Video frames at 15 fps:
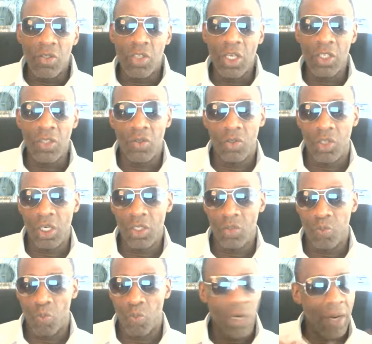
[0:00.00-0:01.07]
just
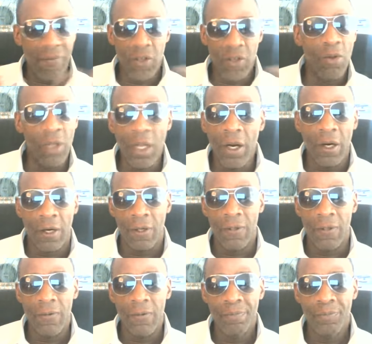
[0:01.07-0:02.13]
just whatever you
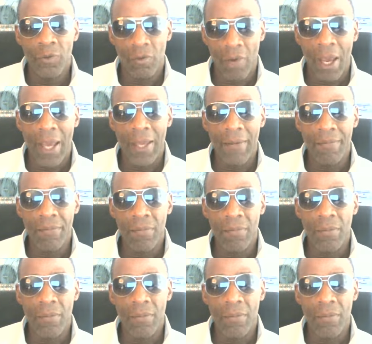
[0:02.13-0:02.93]
learn, right?